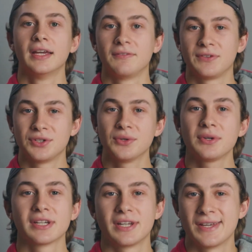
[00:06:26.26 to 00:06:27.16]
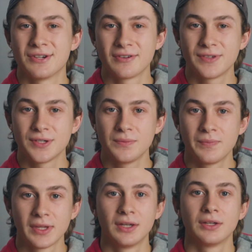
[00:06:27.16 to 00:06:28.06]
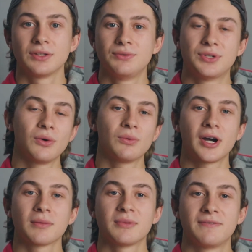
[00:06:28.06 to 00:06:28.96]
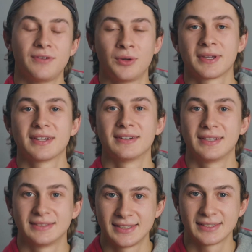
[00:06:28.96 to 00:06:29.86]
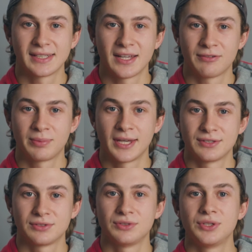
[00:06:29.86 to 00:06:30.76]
If you're doing an interview, you don't want to be filming it in 60 FPS